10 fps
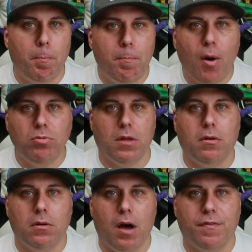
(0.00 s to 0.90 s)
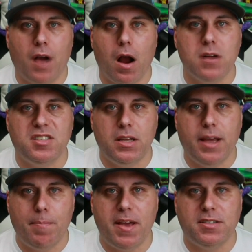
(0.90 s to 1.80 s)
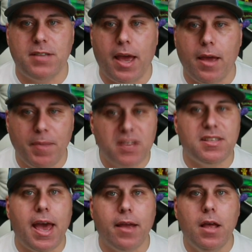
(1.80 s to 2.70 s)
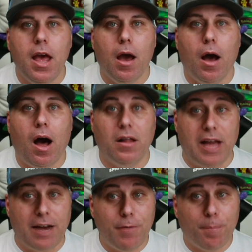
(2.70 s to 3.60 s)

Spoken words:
boatload of cards sitting at PSA. A lot of them are